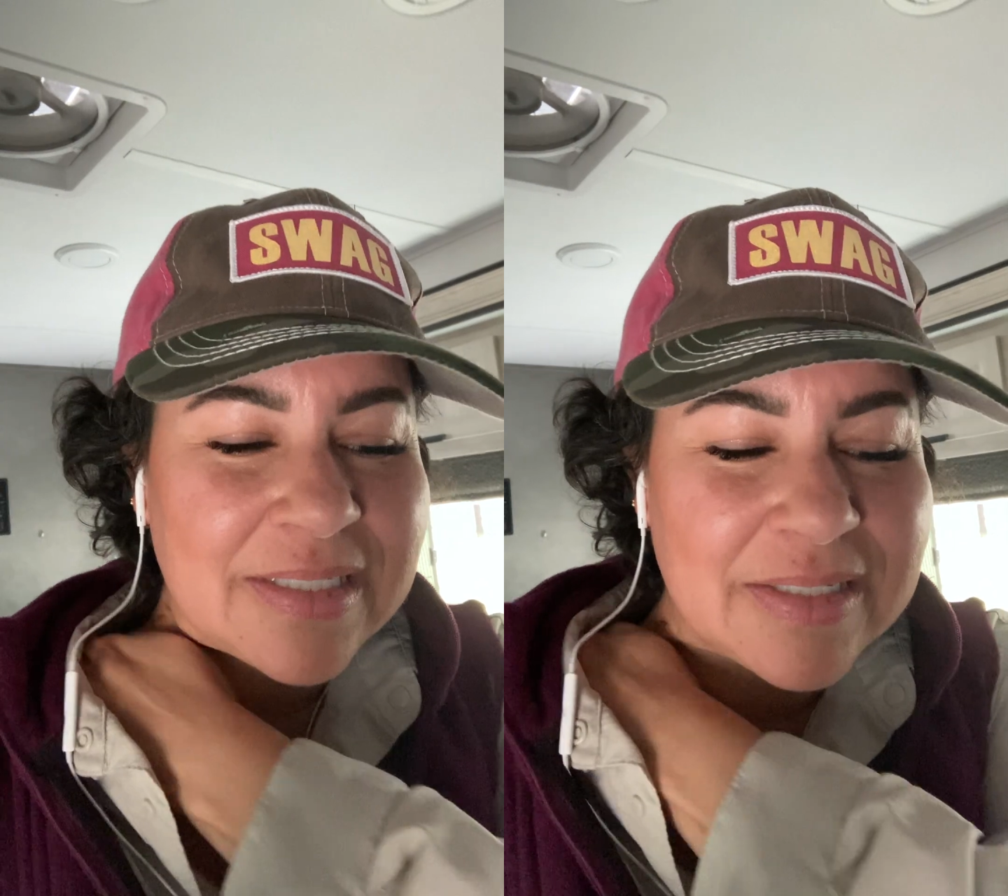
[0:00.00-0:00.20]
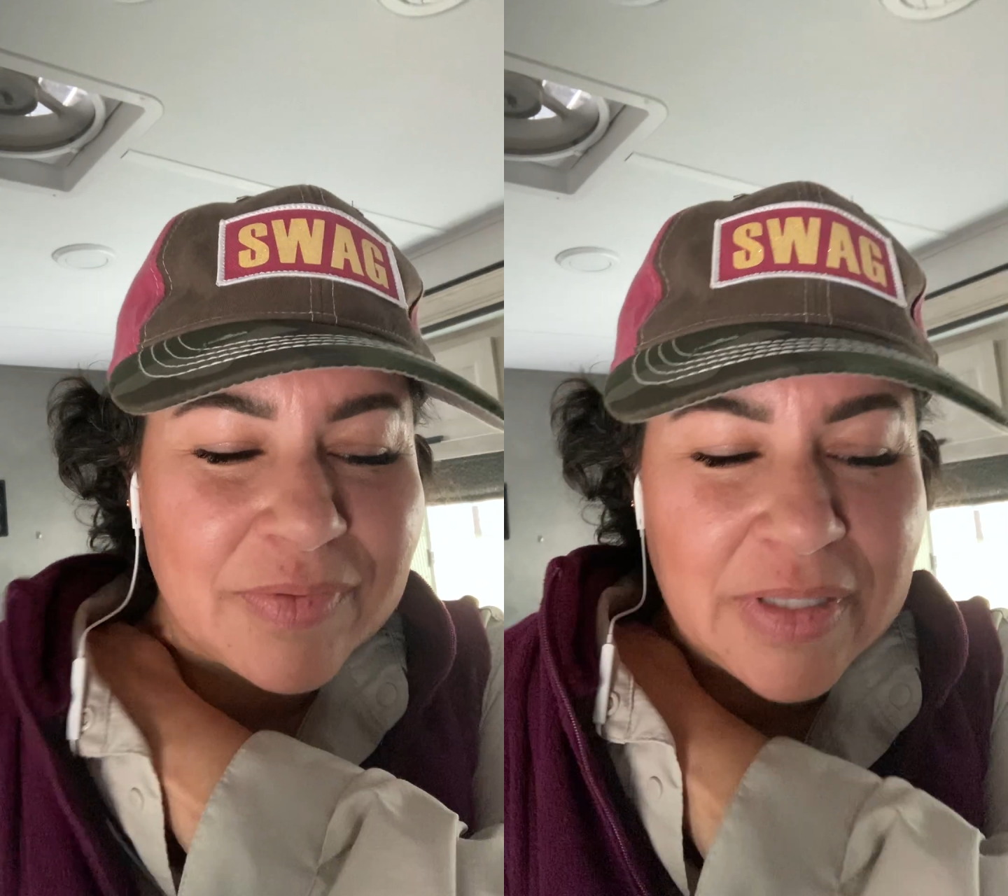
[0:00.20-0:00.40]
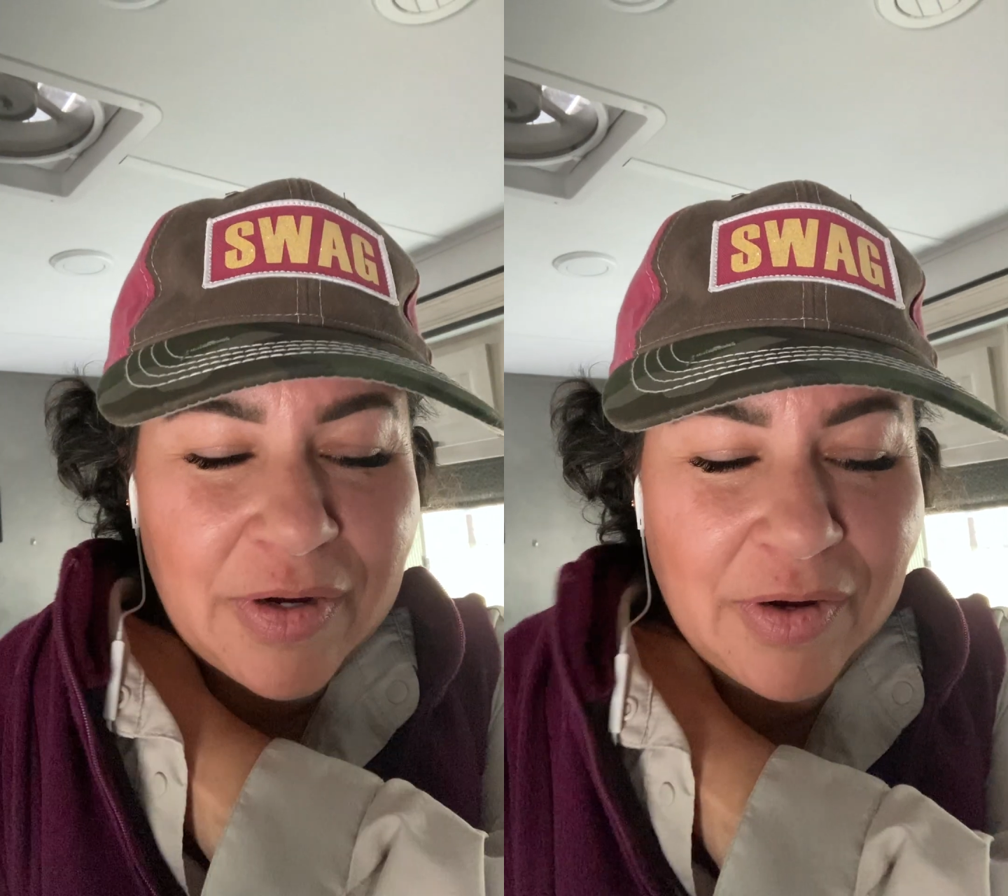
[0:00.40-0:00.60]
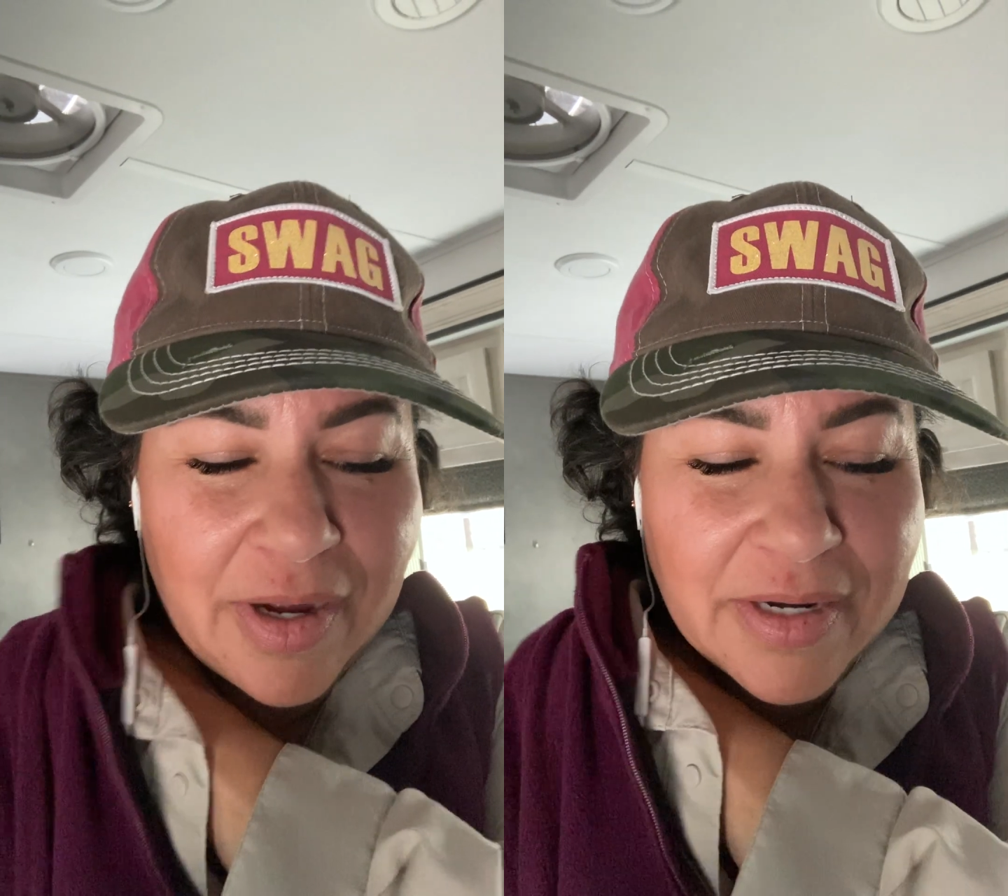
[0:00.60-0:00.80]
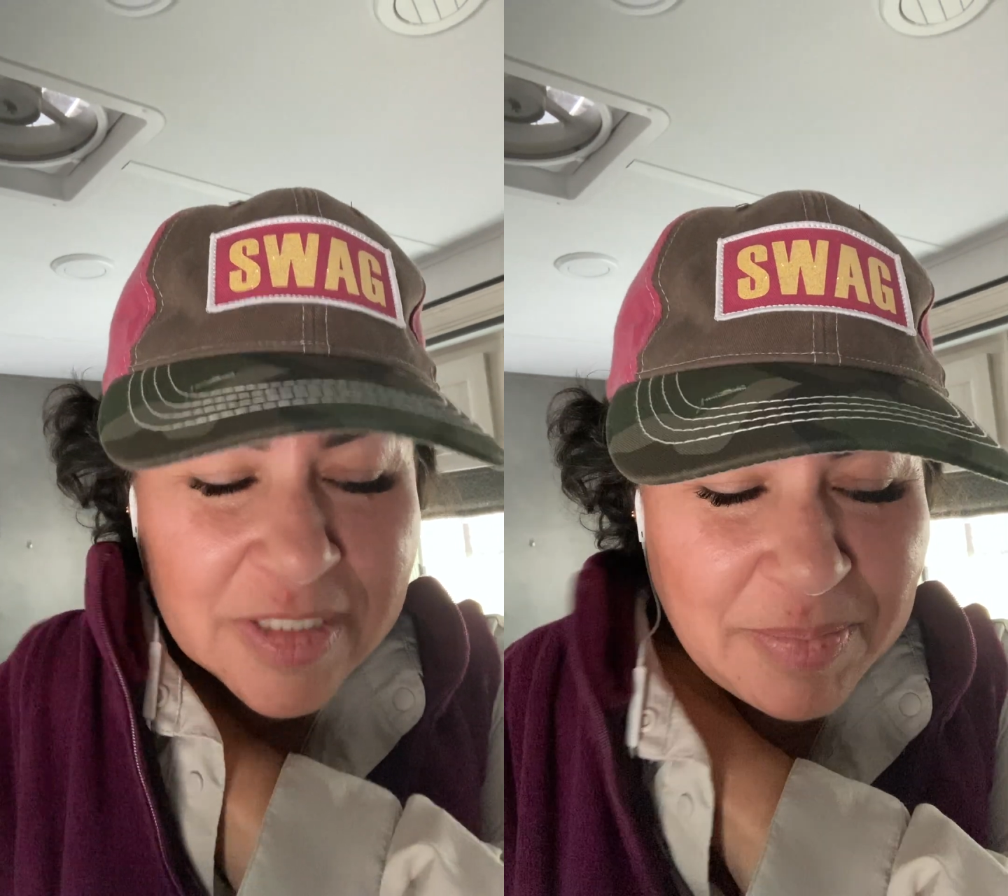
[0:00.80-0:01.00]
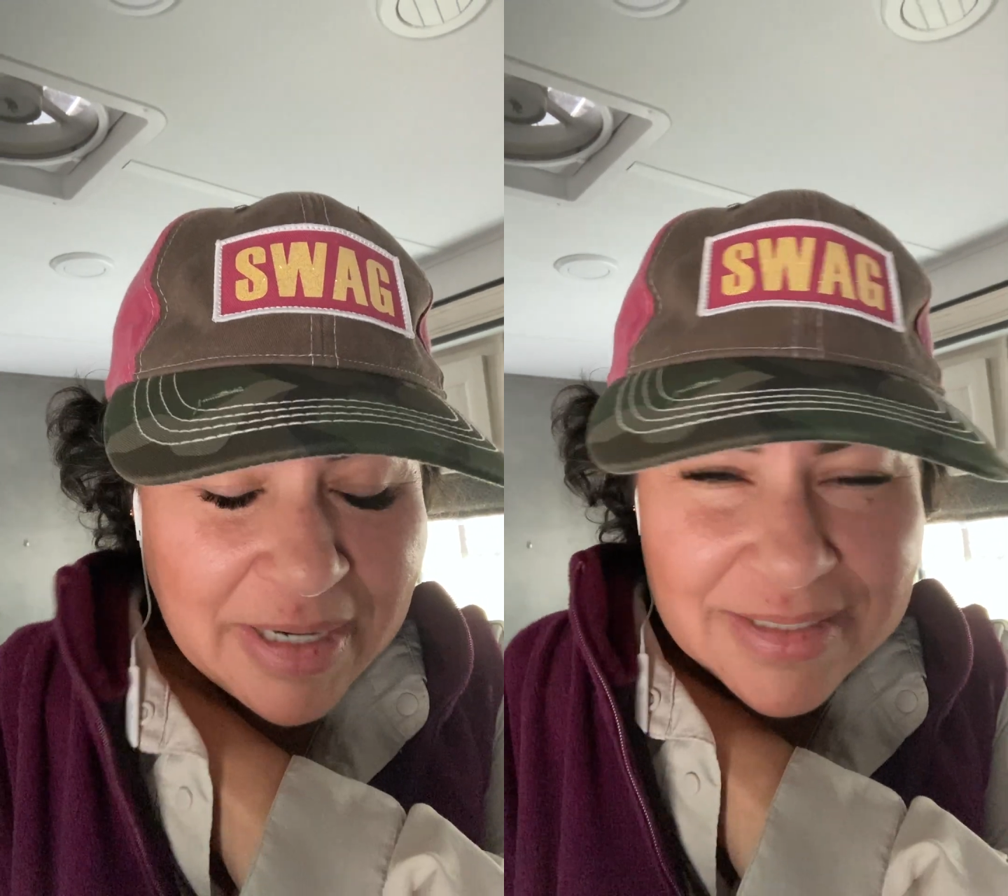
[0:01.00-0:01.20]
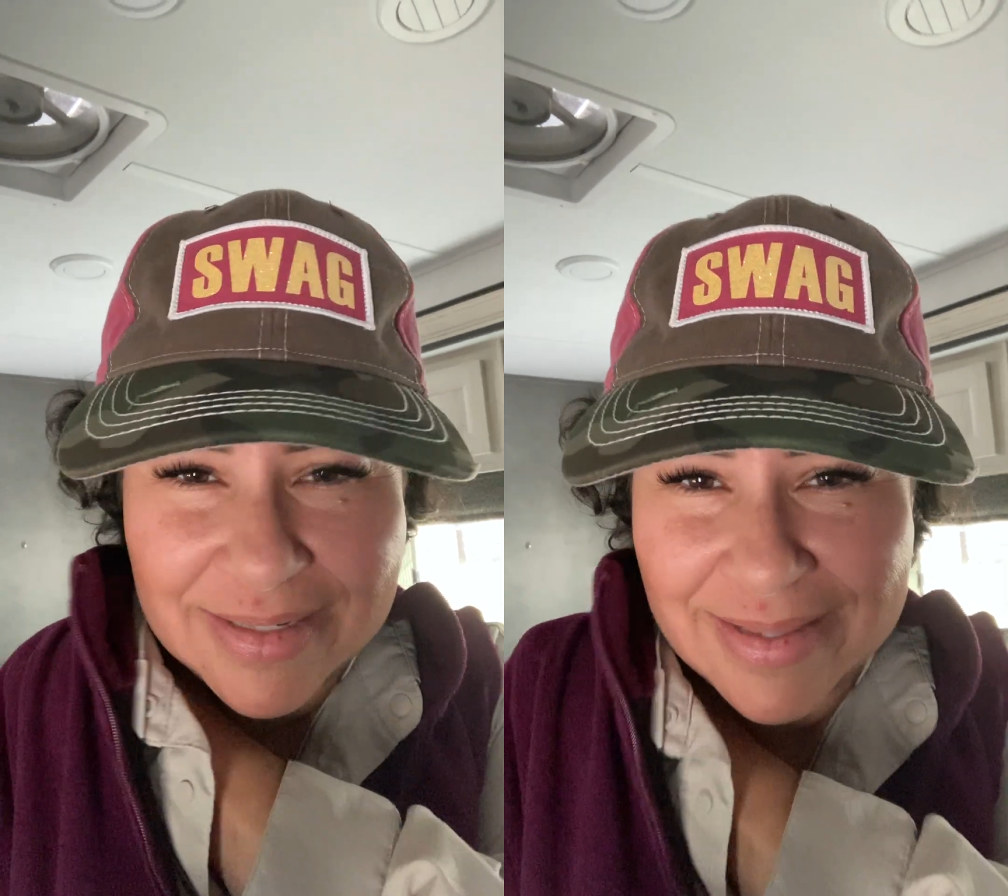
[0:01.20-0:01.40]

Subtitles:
When there are unexpected